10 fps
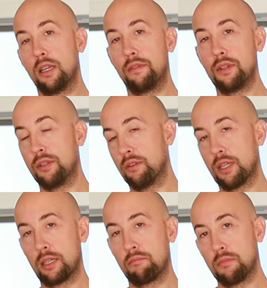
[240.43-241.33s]
if you're
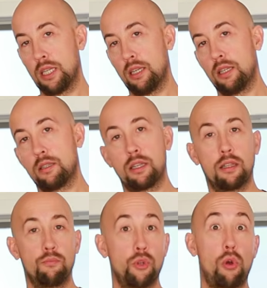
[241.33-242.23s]
doing
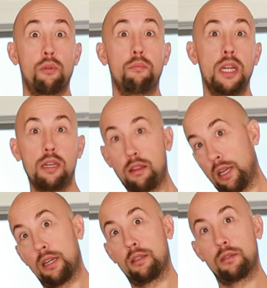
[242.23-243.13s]
some non-meat
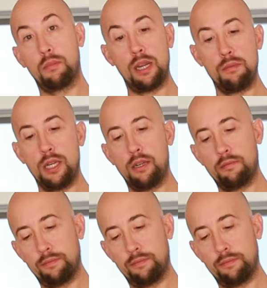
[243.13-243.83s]
things maybe.